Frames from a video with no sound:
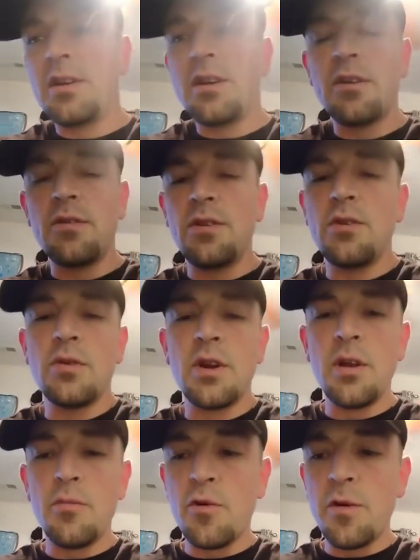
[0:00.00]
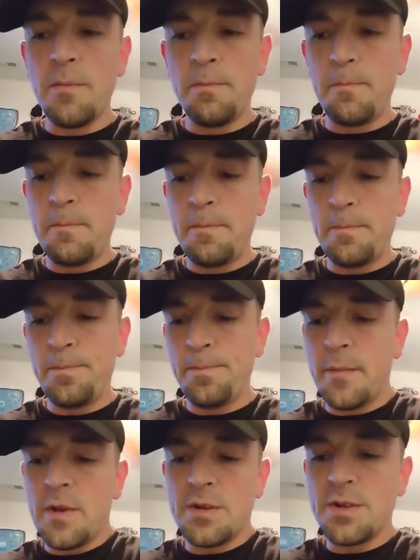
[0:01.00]
and I couldn't do it anymore.
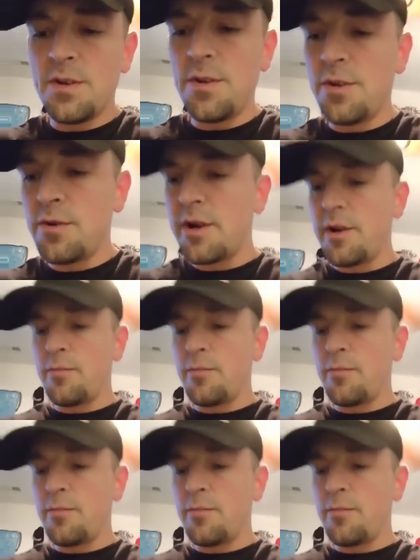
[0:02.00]
I just couldn't do it